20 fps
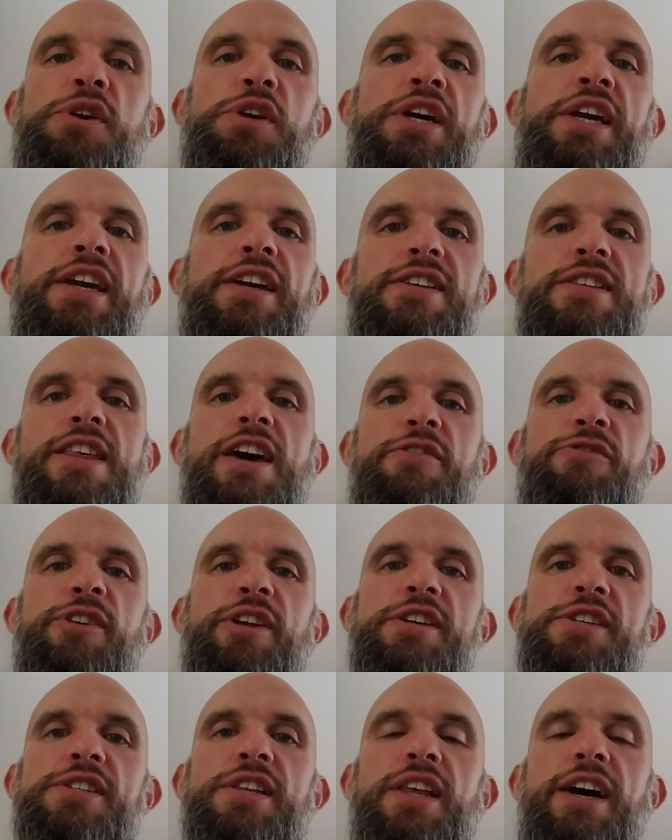You can get to that
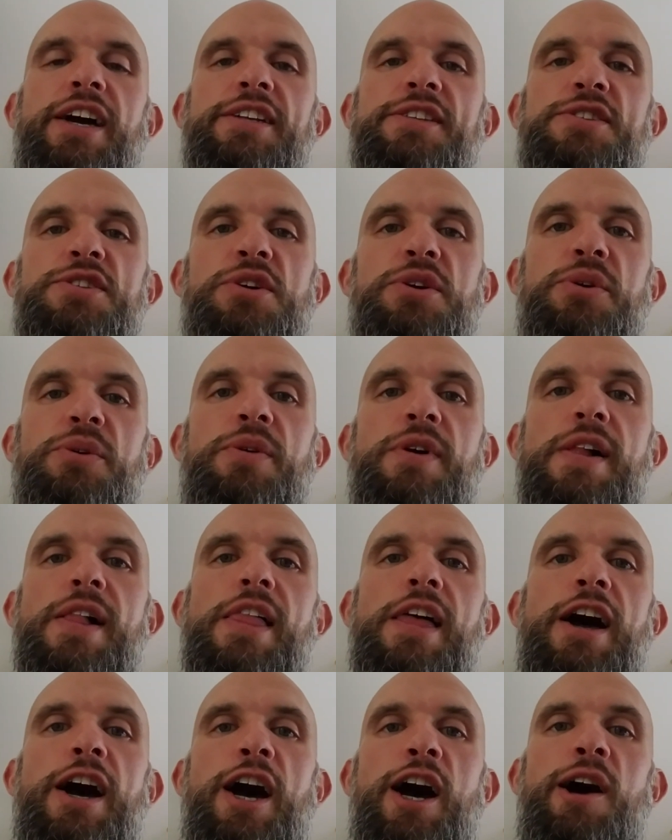finish line. So
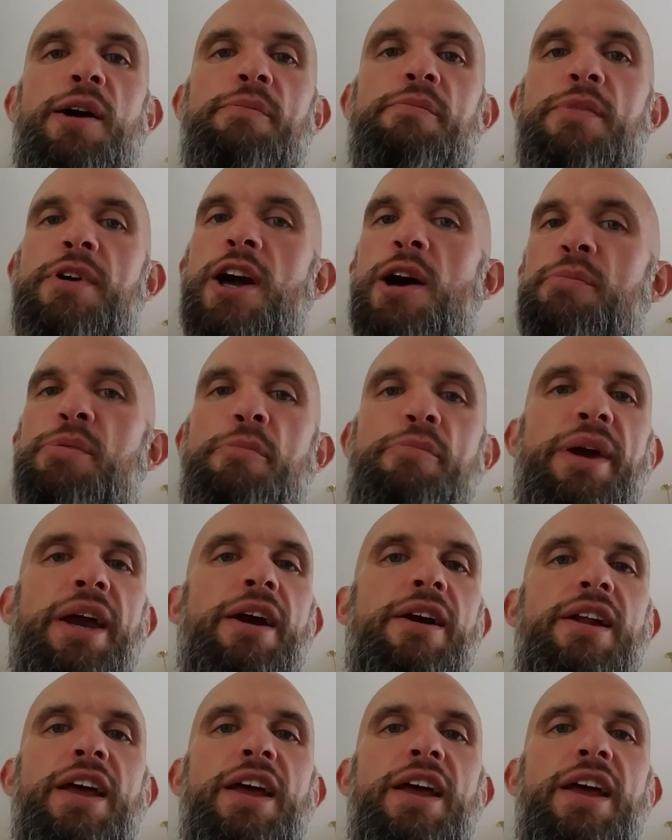um, come prepared.